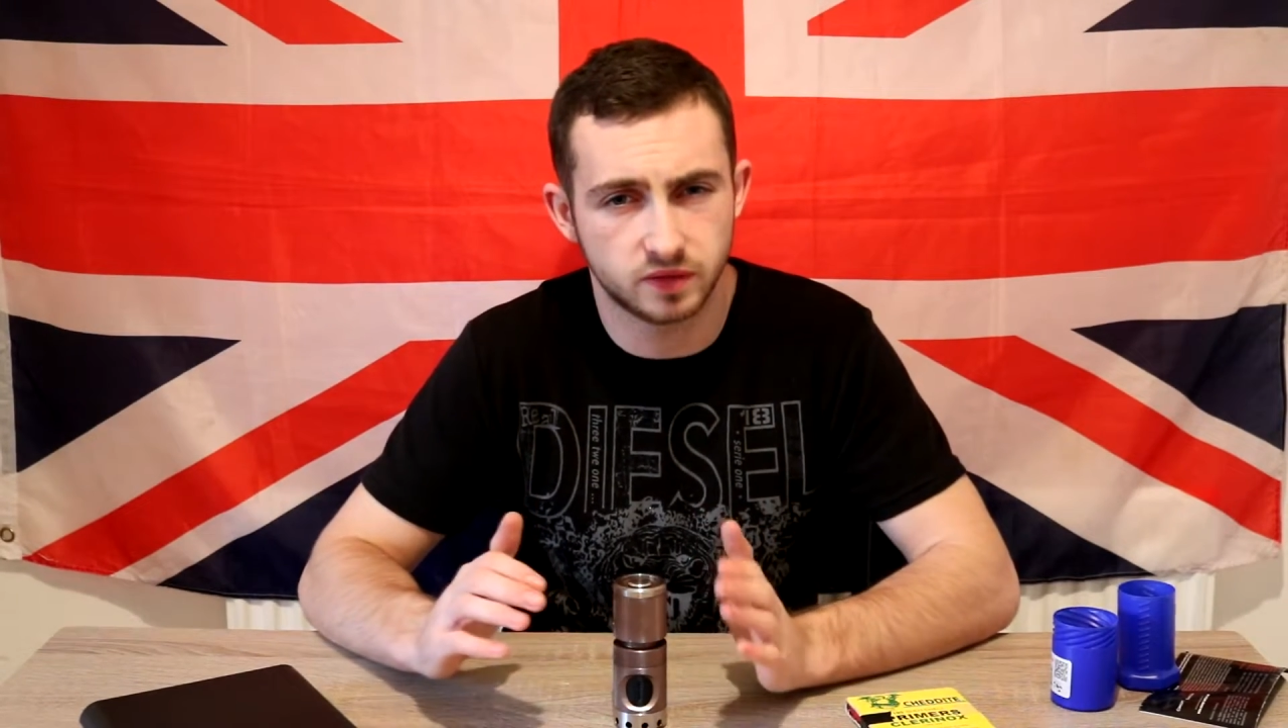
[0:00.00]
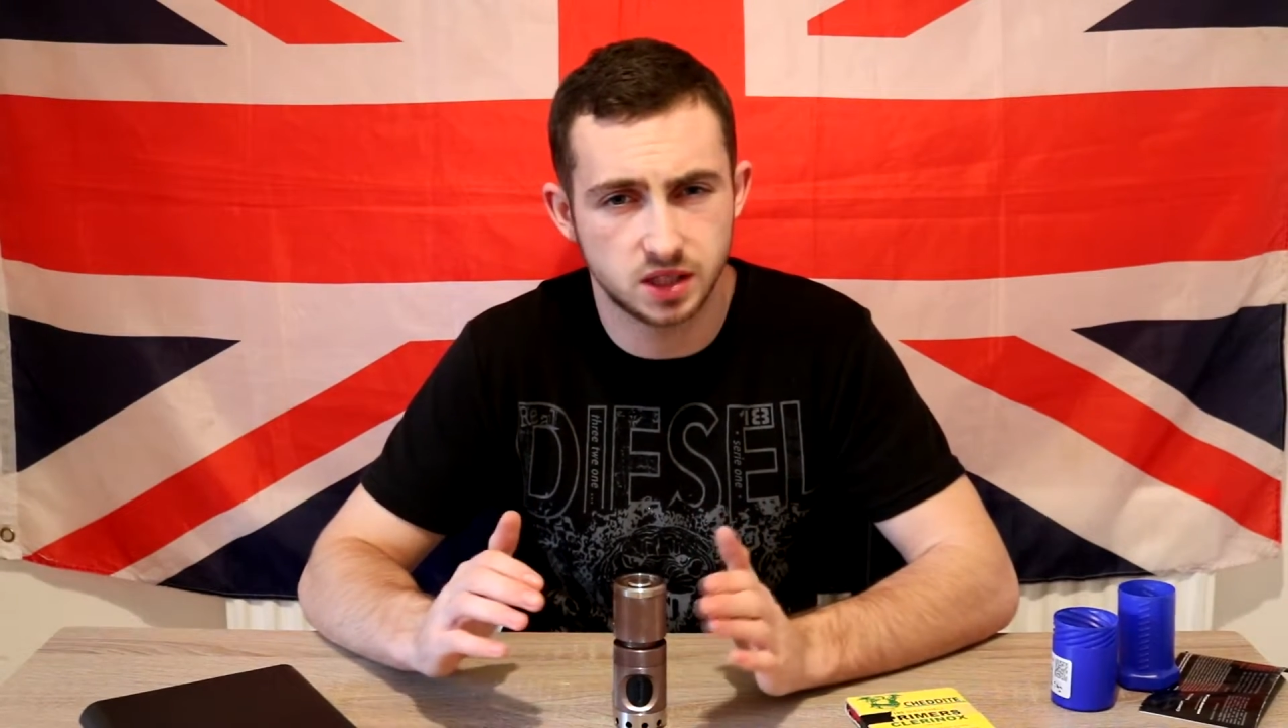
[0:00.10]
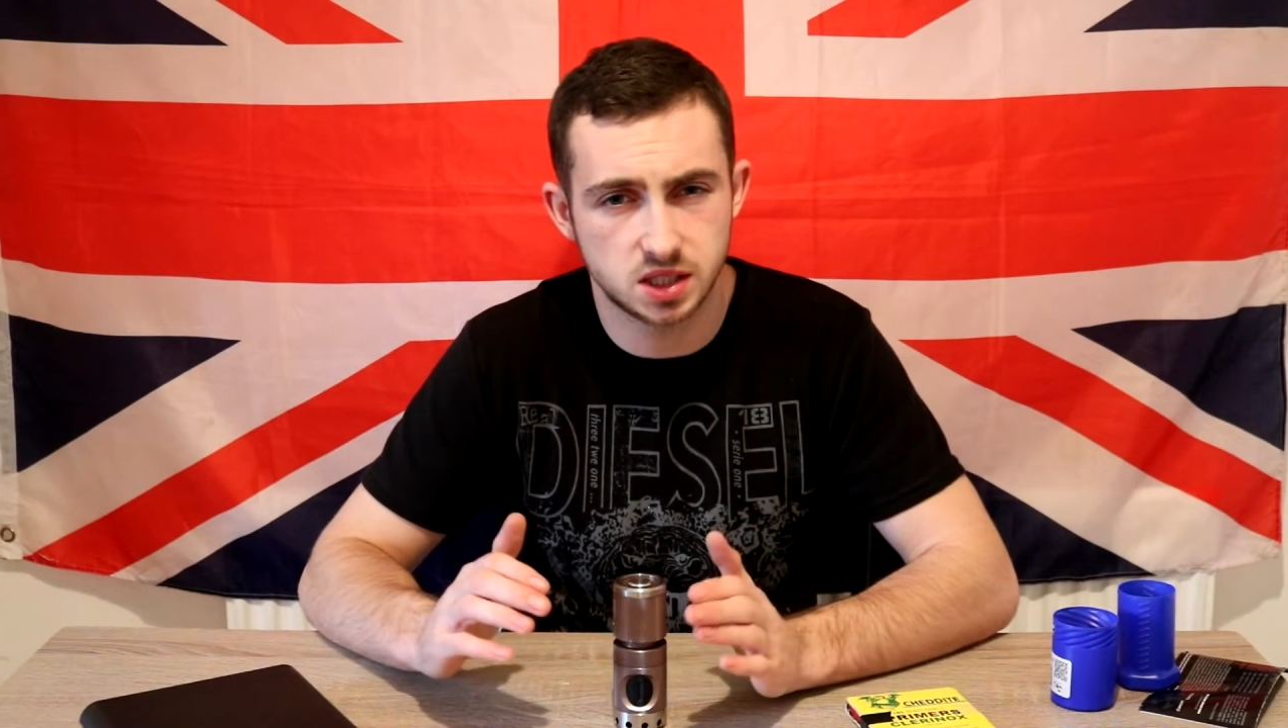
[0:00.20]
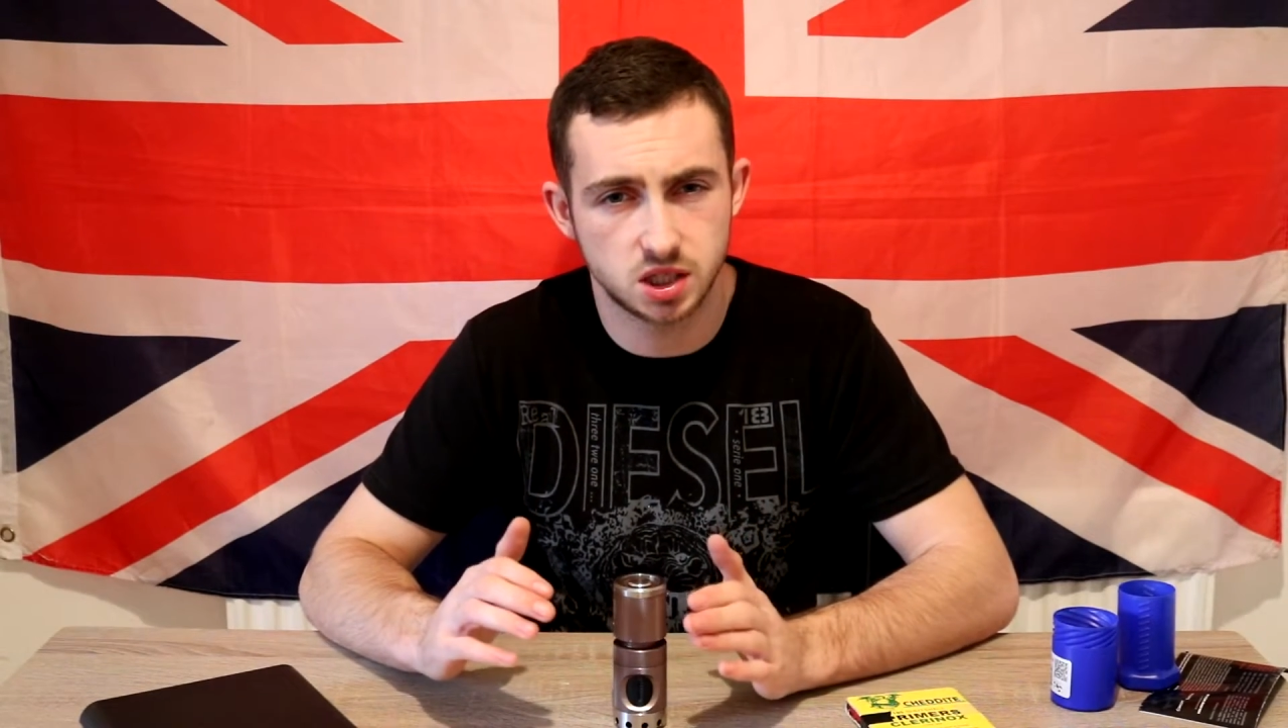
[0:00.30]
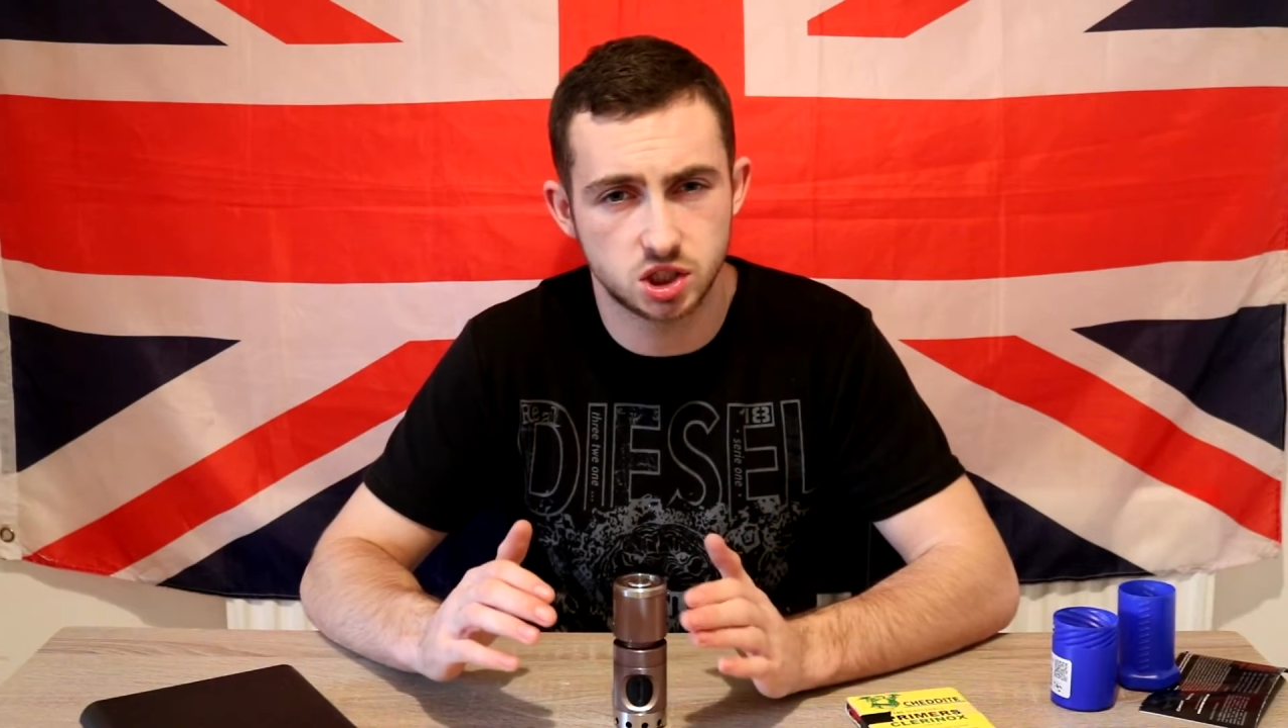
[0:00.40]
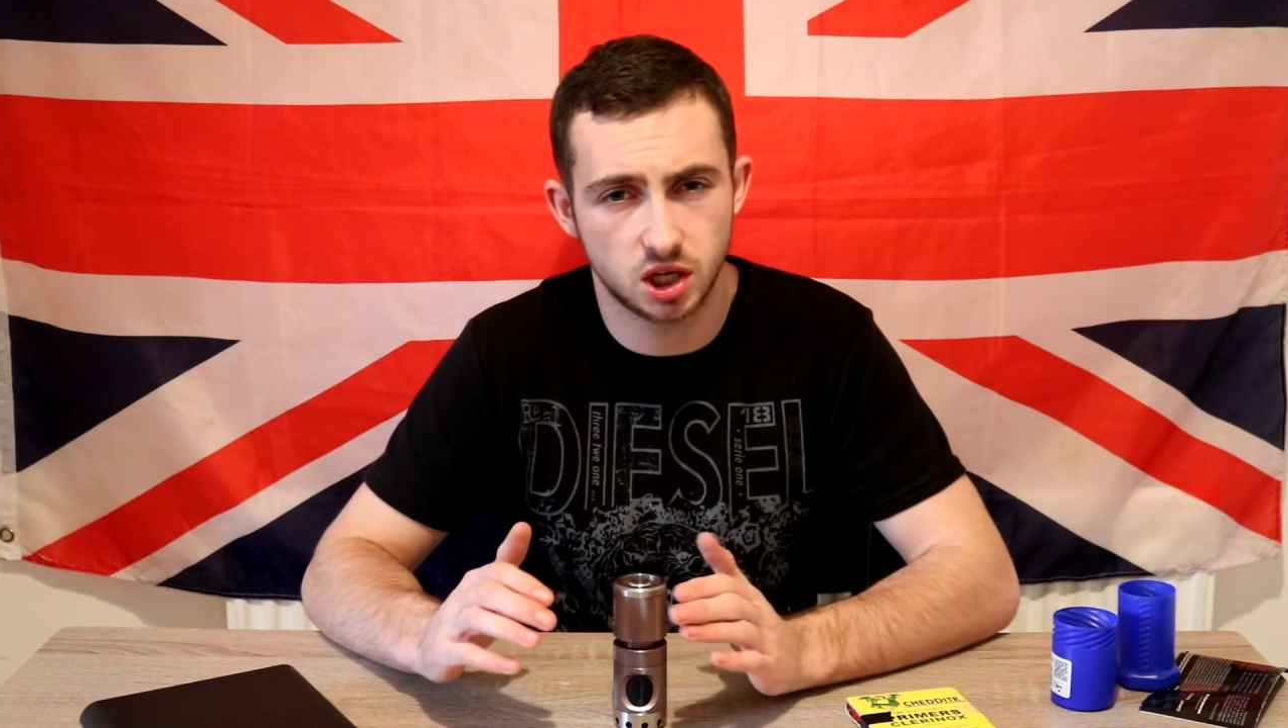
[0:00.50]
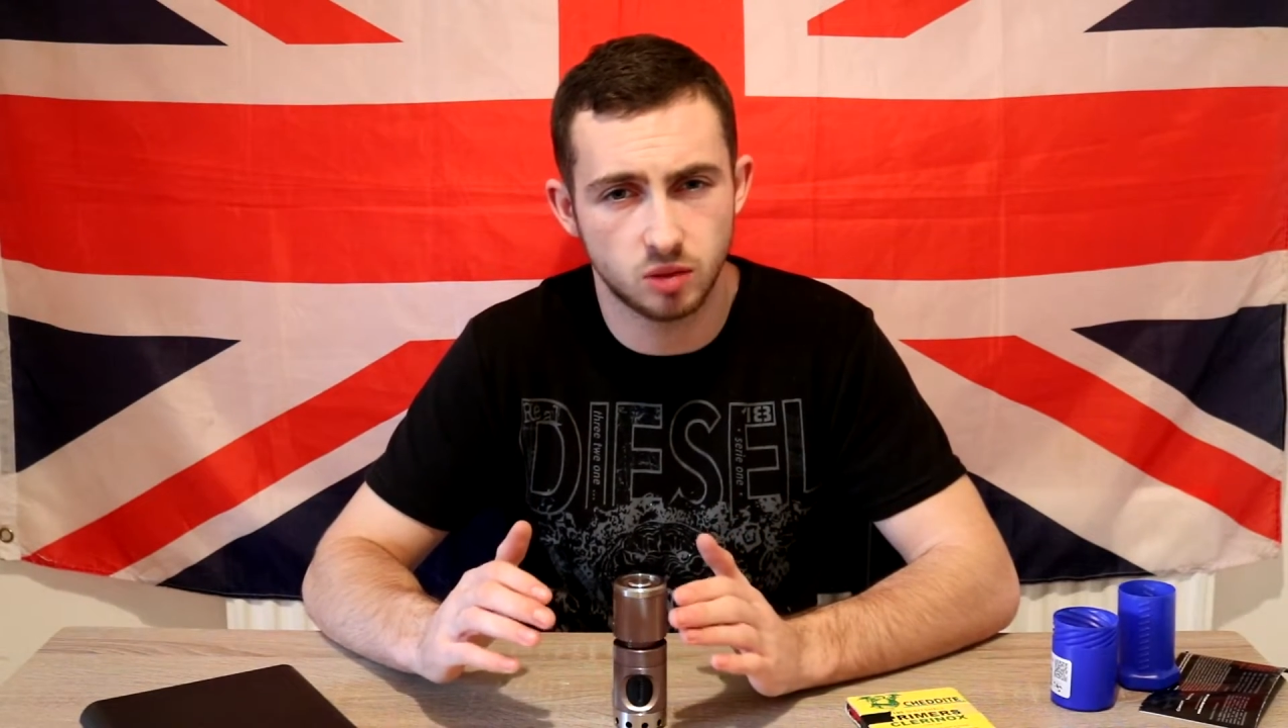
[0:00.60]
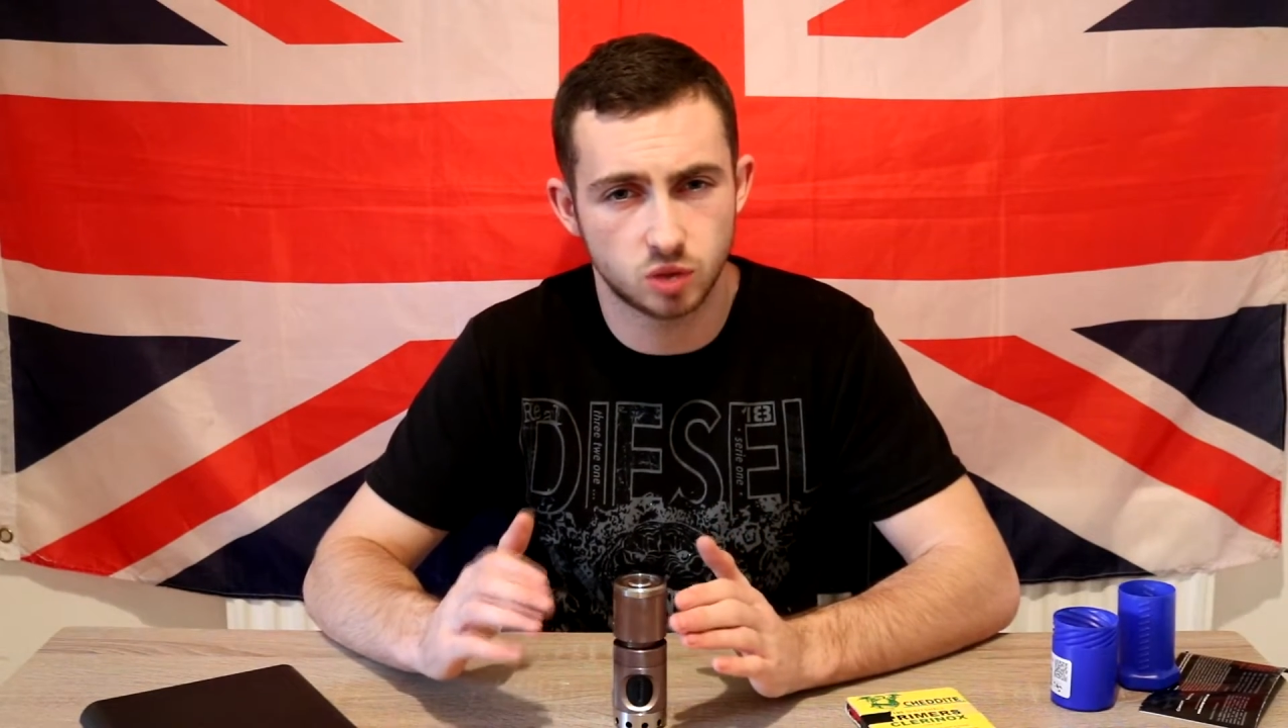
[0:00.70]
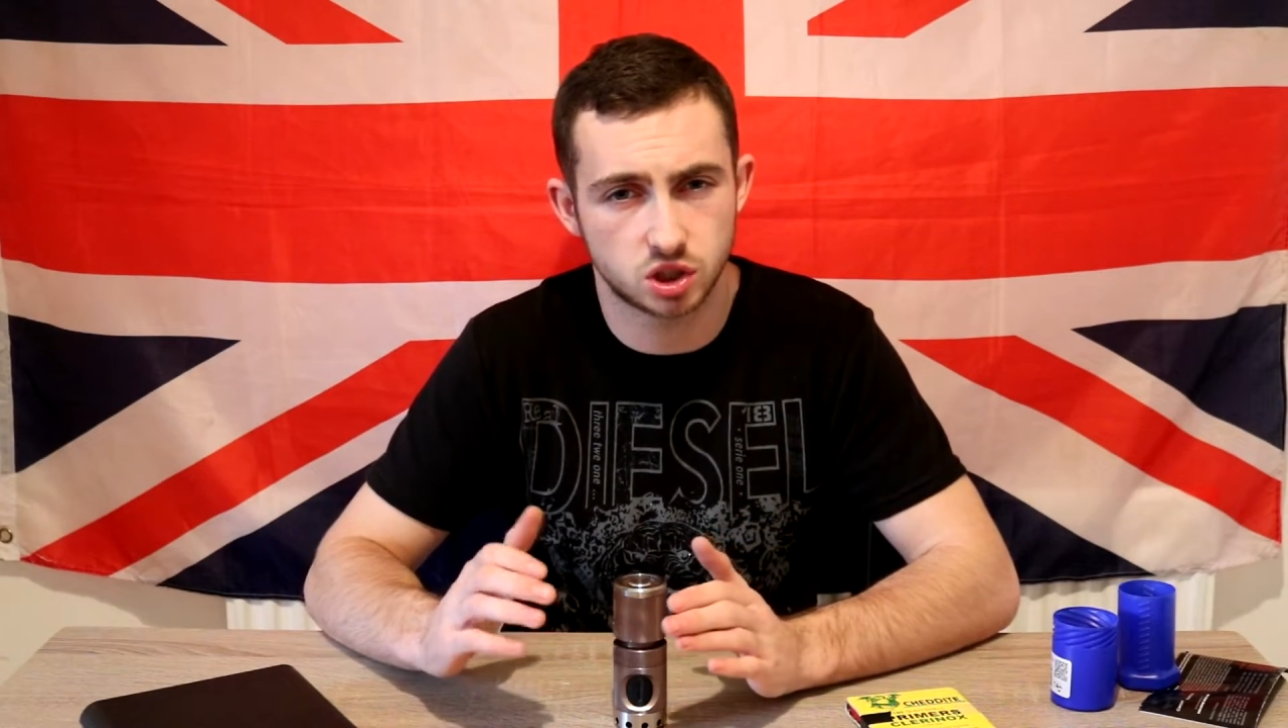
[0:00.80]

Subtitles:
ETG,